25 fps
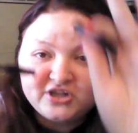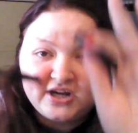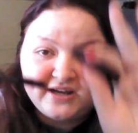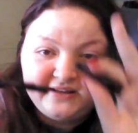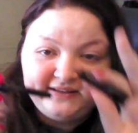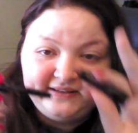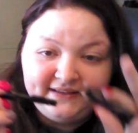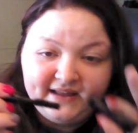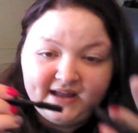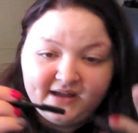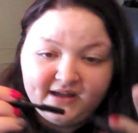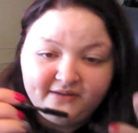I
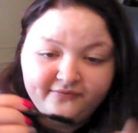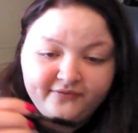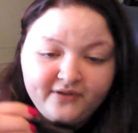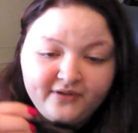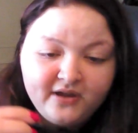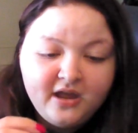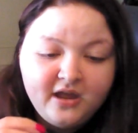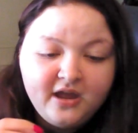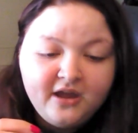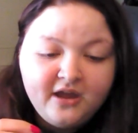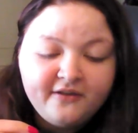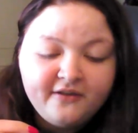love.
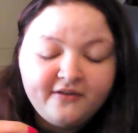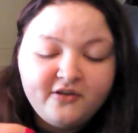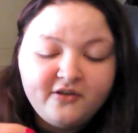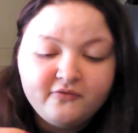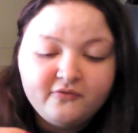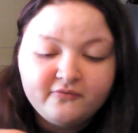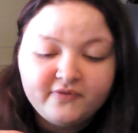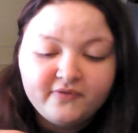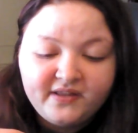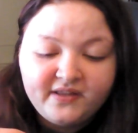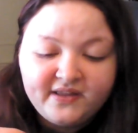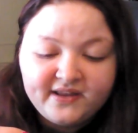So
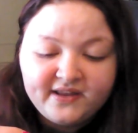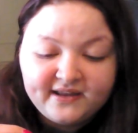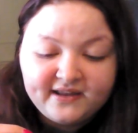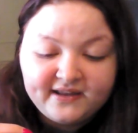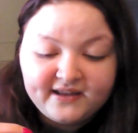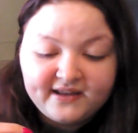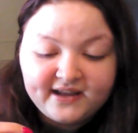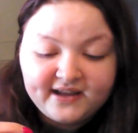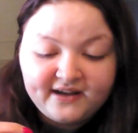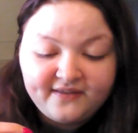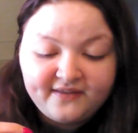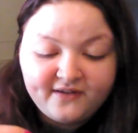you really can
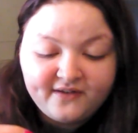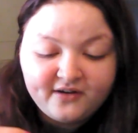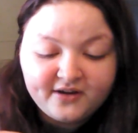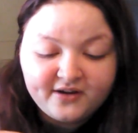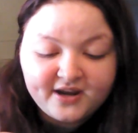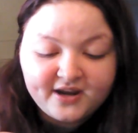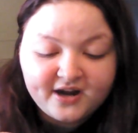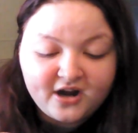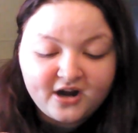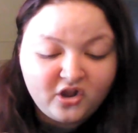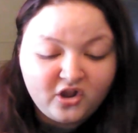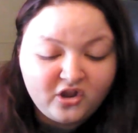get in there and
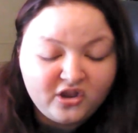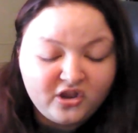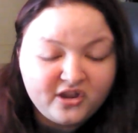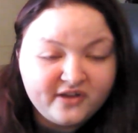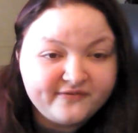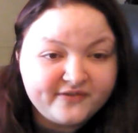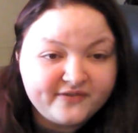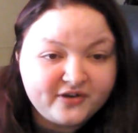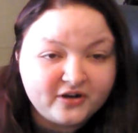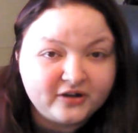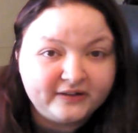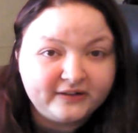get all
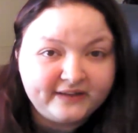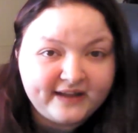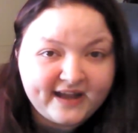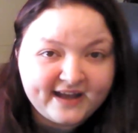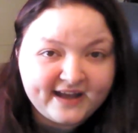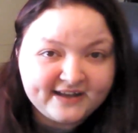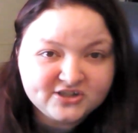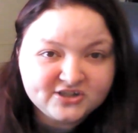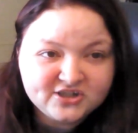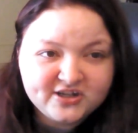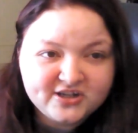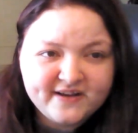of your
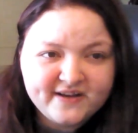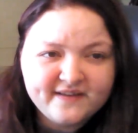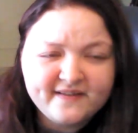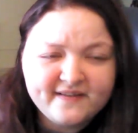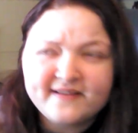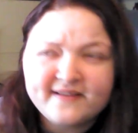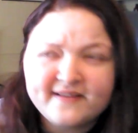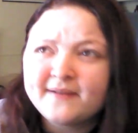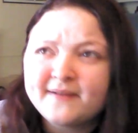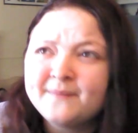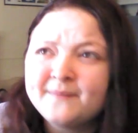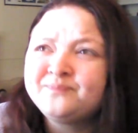
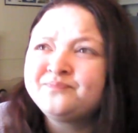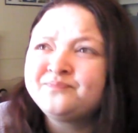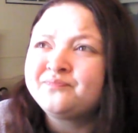lashes.